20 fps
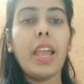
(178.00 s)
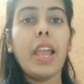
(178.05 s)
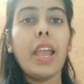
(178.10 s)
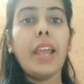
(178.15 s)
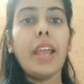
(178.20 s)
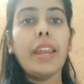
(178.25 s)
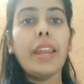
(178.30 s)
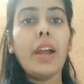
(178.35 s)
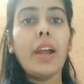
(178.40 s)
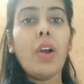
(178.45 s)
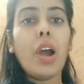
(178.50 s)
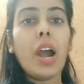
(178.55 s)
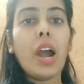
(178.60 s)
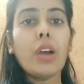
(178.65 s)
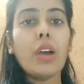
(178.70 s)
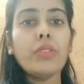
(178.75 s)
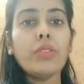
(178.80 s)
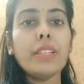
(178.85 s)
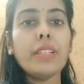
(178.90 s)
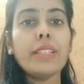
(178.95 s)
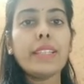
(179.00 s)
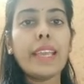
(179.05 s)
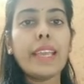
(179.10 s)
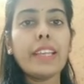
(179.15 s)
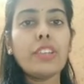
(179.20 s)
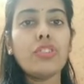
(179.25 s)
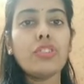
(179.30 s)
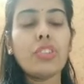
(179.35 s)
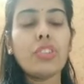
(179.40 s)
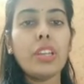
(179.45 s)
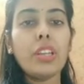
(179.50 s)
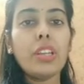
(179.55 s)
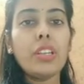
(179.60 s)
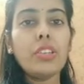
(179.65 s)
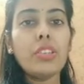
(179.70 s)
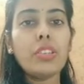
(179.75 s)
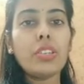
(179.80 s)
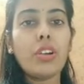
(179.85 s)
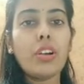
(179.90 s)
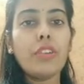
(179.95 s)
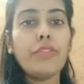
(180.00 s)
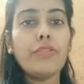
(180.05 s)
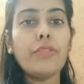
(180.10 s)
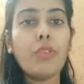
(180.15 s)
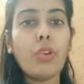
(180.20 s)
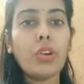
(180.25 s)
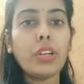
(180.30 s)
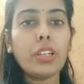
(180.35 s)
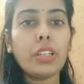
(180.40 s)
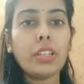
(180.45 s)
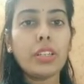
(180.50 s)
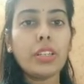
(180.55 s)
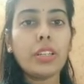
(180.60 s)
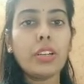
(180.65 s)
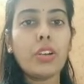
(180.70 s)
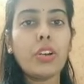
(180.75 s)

Now, how this exchange of water or